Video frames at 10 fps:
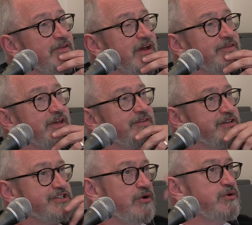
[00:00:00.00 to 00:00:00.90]
they, they,
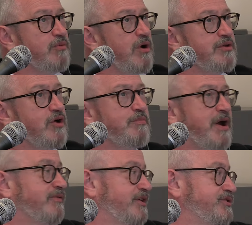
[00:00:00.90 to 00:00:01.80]
they, said, "Oh, you won't know
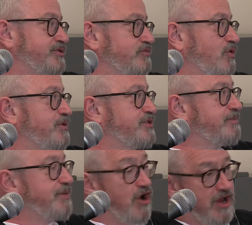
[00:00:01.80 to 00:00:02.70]
about this, Robin."
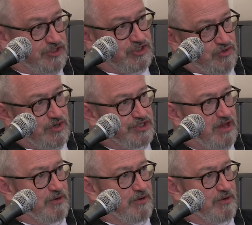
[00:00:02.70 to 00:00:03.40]
but I actually tried to